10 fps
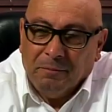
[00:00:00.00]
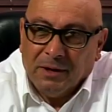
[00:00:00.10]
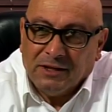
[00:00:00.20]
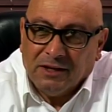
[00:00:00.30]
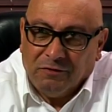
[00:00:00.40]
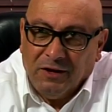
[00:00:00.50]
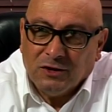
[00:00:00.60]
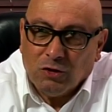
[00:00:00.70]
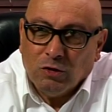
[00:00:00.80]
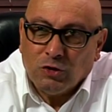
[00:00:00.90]
but it
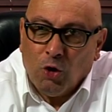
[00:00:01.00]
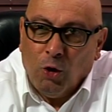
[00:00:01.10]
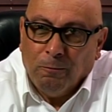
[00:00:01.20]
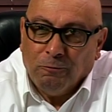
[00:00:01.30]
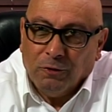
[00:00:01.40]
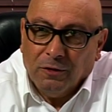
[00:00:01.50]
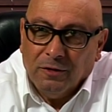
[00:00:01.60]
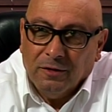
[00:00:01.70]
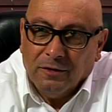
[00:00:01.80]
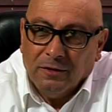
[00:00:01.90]
feels also hopeful
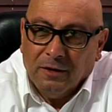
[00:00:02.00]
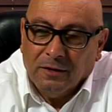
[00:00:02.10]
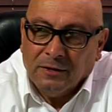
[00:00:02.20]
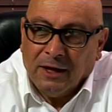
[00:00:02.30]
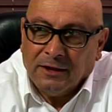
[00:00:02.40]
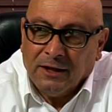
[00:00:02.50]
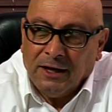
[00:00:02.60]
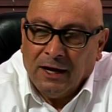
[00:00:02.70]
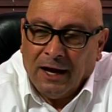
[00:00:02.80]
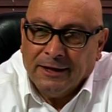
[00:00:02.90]
that
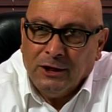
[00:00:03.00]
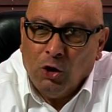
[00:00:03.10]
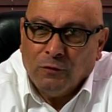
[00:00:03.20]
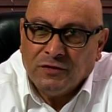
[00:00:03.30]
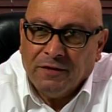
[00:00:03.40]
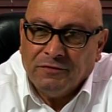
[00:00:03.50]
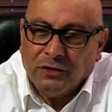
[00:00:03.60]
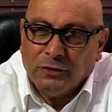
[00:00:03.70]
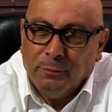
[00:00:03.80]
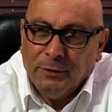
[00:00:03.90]
the idea of
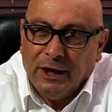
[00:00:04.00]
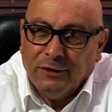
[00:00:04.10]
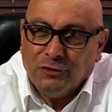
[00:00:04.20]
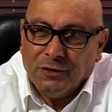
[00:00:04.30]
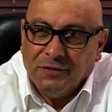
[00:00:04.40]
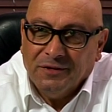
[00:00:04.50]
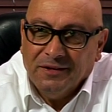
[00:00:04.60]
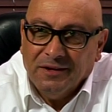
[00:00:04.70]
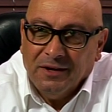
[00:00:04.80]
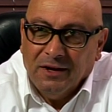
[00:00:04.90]
self-determination
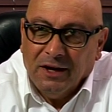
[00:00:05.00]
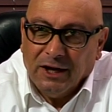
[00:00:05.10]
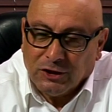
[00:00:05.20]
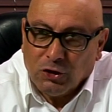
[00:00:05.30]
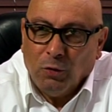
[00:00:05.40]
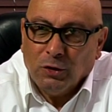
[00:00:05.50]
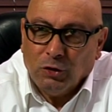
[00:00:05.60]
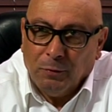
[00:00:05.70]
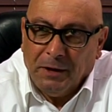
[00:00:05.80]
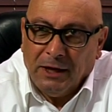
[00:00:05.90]
is going
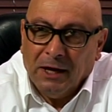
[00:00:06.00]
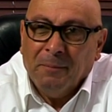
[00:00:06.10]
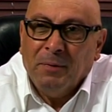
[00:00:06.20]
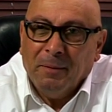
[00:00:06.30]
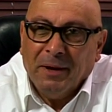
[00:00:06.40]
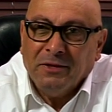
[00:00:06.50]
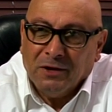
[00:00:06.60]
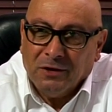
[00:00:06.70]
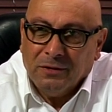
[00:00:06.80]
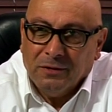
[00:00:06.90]
to be
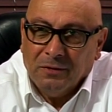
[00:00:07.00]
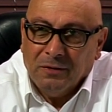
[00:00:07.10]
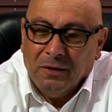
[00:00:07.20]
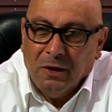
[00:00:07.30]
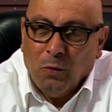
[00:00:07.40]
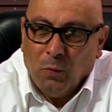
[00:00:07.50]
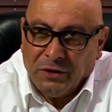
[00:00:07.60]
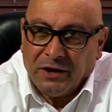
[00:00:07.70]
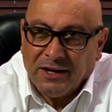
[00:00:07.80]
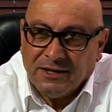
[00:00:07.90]
implemented
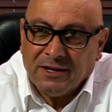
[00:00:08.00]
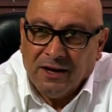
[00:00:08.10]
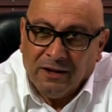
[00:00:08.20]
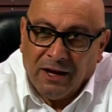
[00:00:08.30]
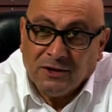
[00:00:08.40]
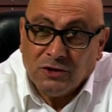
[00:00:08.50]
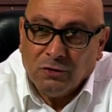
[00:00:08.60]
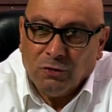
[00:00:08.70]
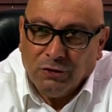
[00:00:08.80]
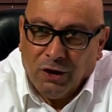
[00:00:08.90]
whether Israel likes
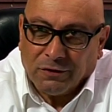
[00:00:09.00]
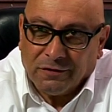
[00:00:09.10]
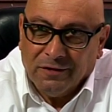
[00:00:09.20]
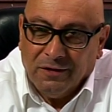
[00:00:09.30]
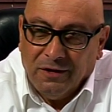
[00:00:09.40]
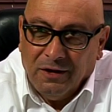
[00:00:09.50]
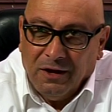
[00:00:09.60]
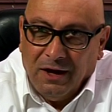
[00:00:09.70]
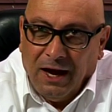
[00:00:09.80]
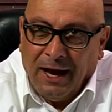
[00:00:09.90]
it or not.
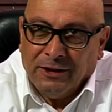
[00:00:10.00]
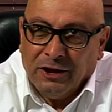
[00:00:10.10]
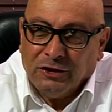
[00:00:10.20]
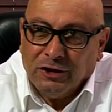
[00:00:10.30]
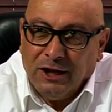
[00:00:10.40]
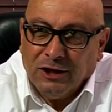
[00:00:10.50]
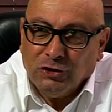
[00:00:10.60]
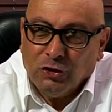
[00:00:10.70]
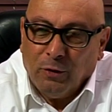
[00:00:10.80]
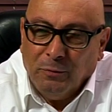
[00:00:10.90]
And the
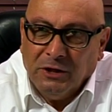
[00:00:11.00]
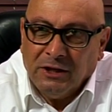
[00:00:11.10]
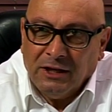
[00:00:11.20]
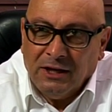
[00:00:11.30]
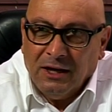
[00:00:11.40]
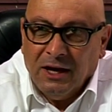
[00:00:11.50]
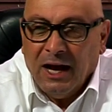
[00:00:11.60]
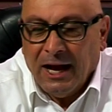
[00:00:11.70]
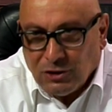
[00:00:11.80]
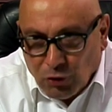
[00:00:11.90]
international community
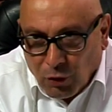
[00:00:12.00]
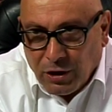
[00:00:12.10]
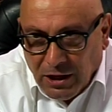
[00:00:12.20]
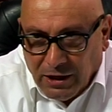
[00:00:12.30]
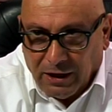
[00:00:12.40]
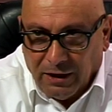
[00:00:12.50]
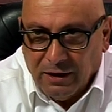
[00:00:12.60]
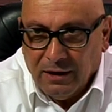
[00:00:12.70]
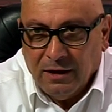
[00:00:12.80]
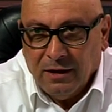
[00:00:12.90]
has already
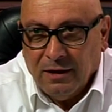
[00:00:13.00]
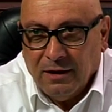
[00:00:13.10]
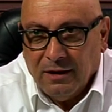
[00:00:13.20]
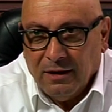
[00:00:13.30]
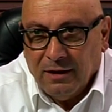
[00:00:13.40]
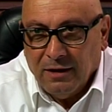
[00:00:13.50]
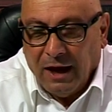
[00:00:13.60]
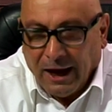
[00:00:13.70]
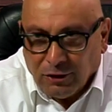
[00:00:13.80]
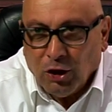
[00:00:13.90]

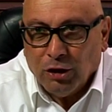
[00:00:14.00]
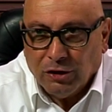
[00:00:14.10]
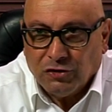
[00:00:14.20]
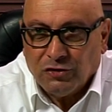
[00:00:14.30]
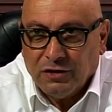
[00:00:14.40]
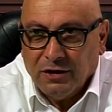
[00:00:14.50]
acknowledged